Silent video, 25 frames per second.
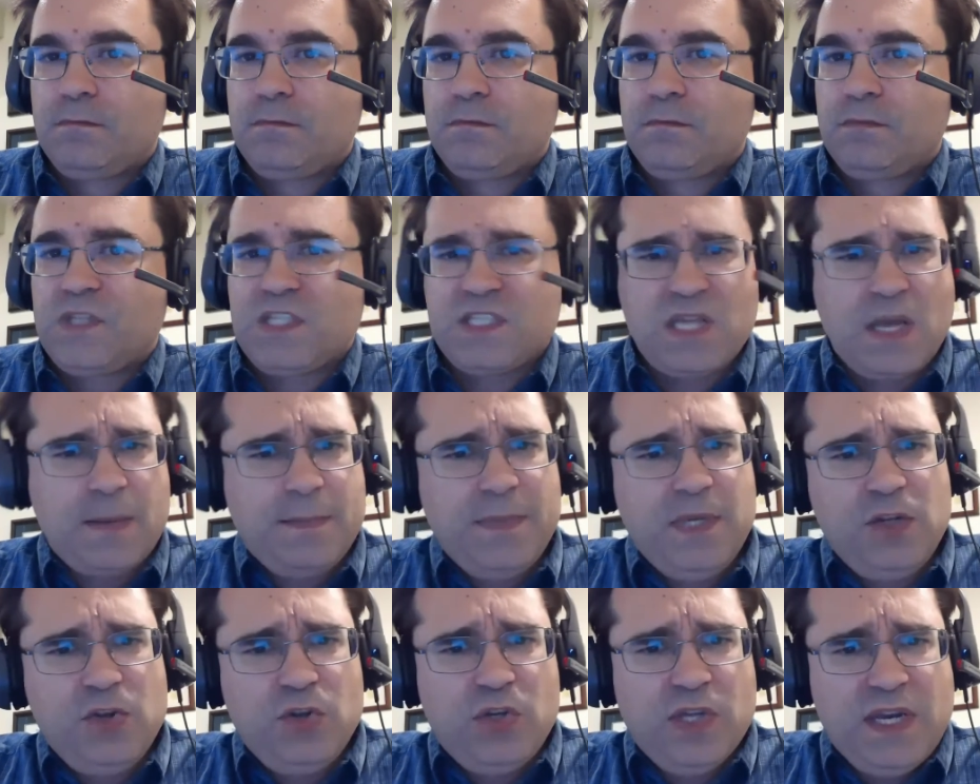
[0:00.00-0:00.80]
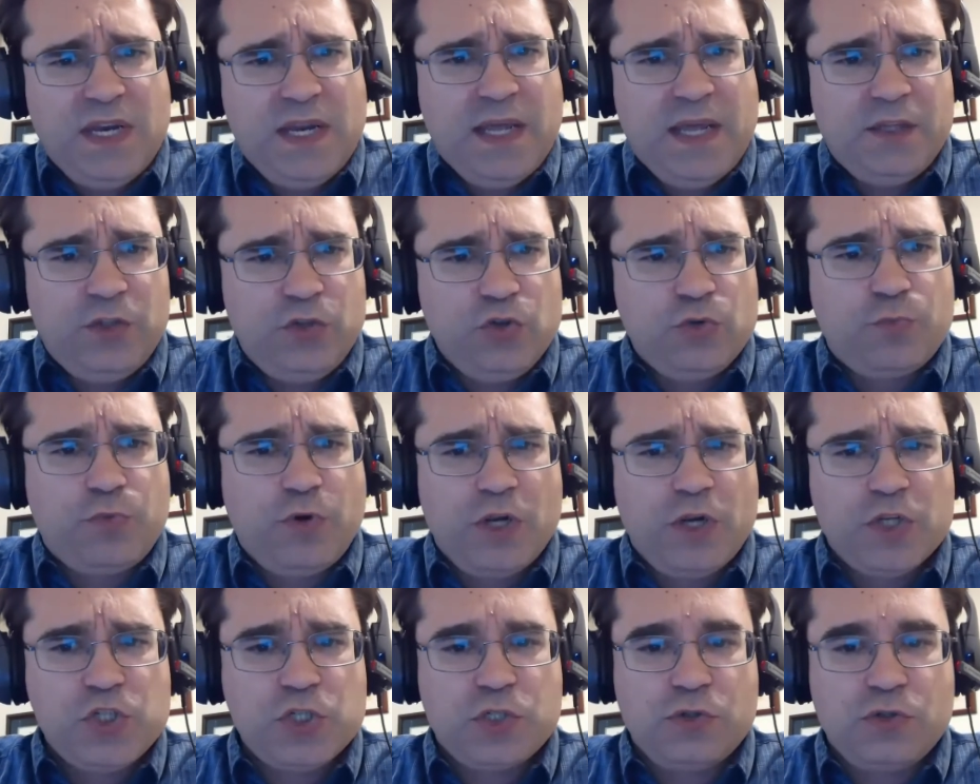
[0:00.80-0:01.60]
Does that mean you can end your
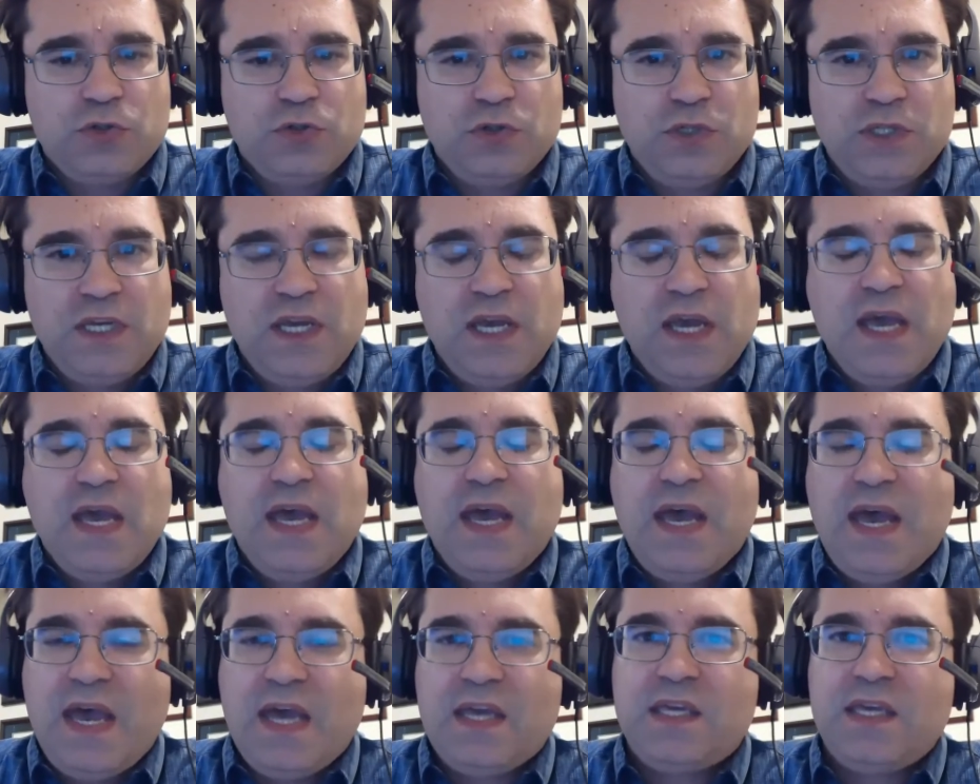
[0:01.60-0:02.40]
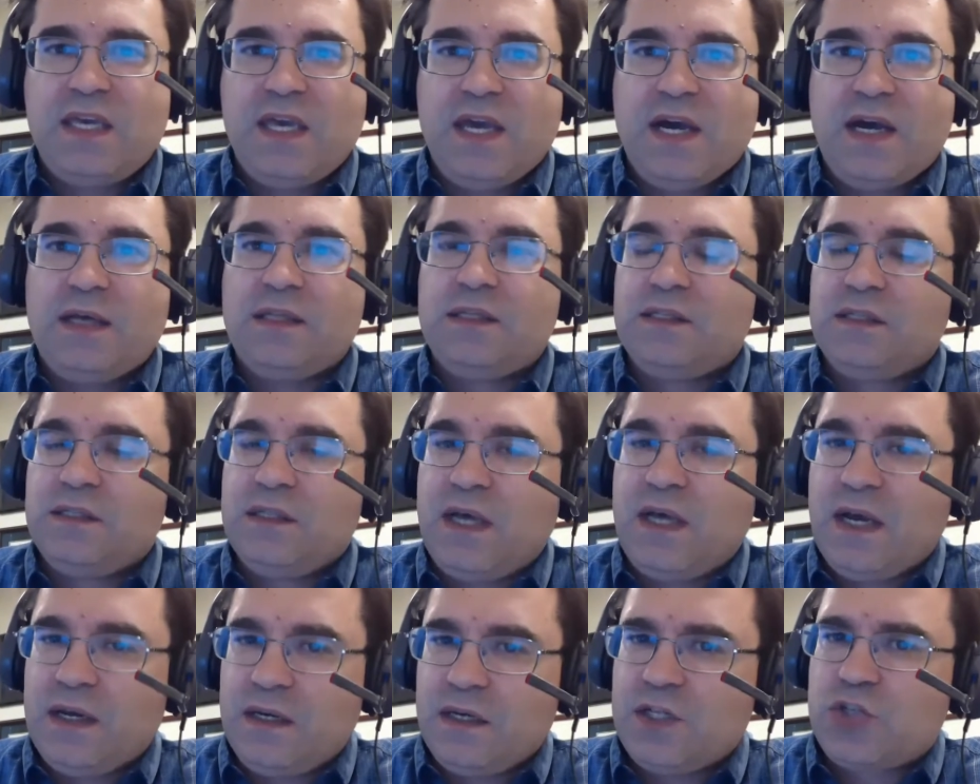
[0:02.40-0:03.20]
project early? Heck yeah.
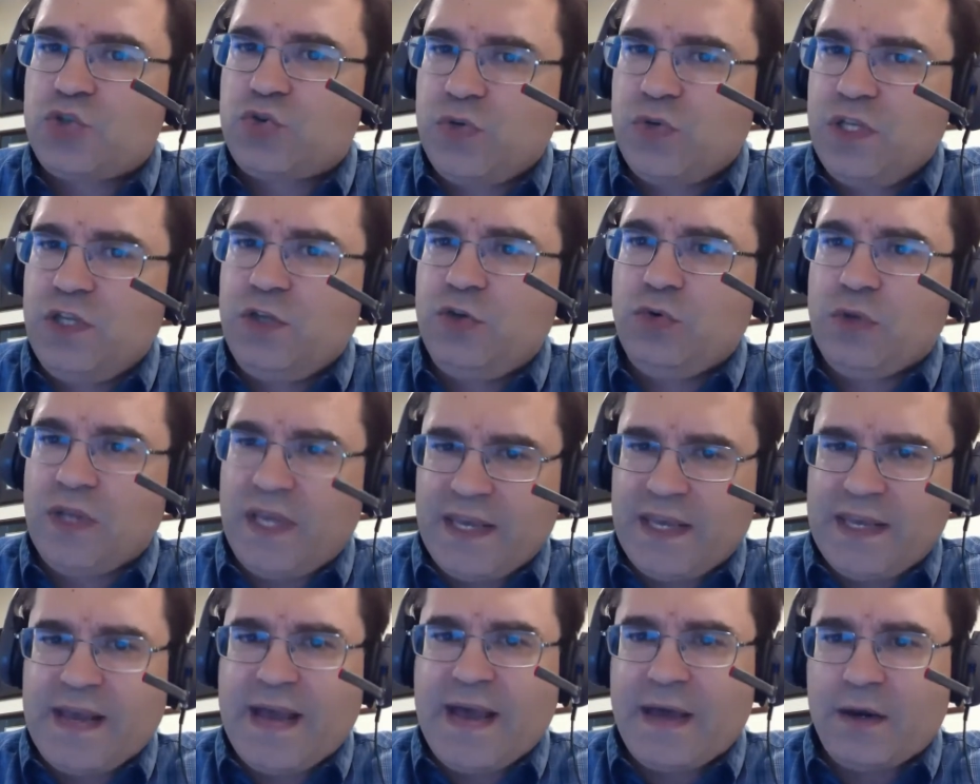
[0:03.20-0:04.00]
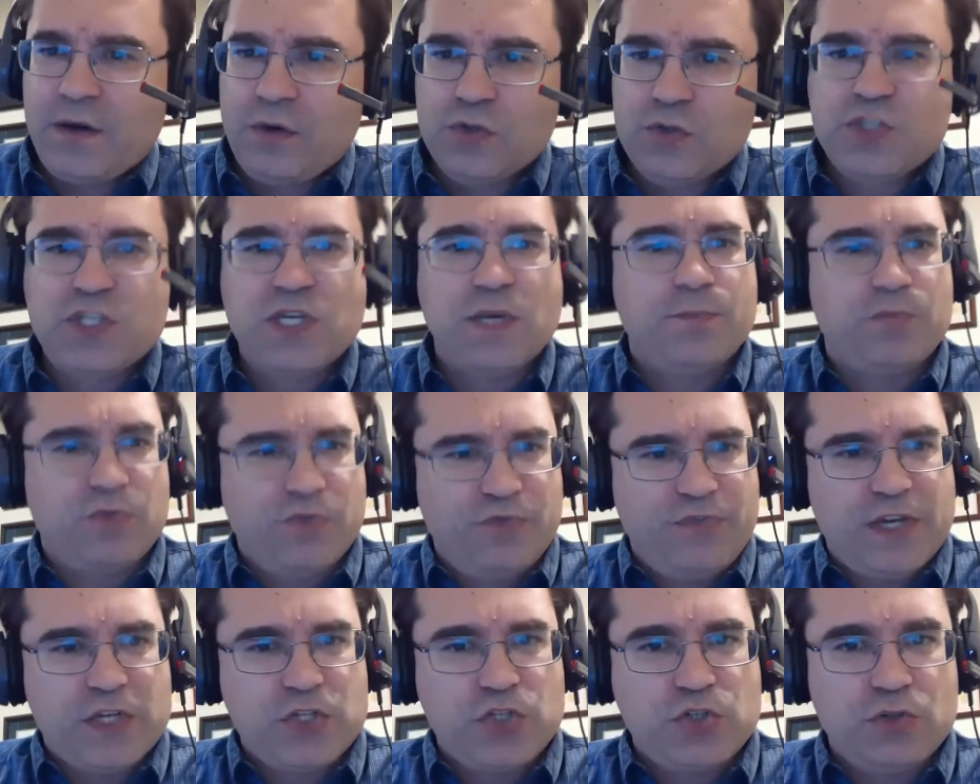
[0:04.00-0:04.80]
I'm going to treat you like adults and
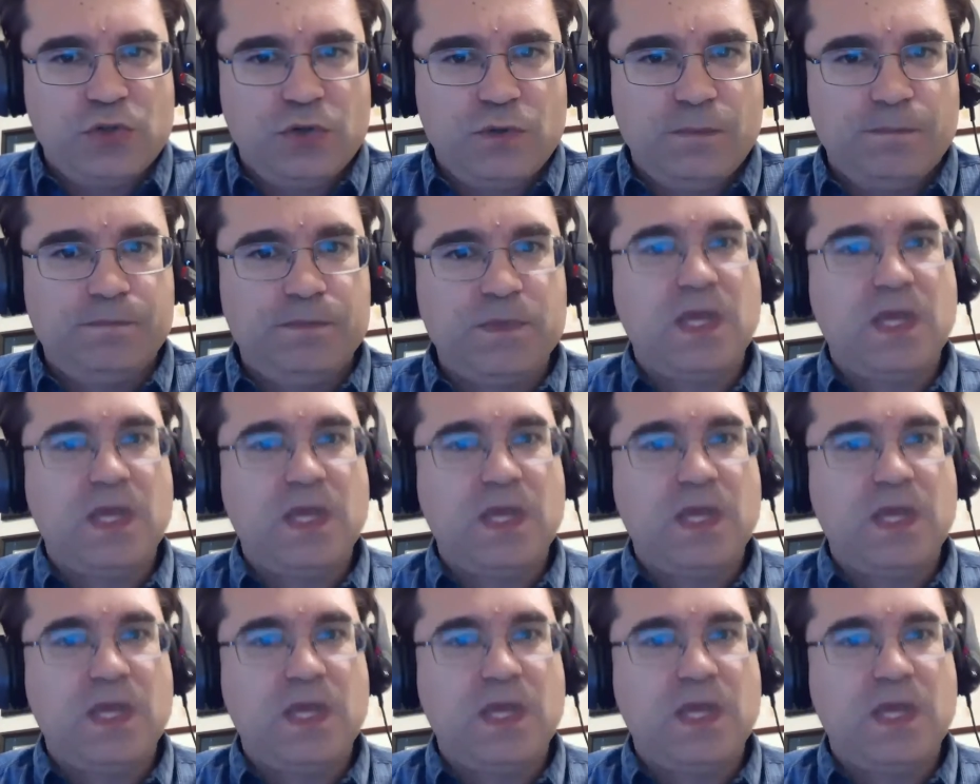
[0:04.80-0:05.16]
professional.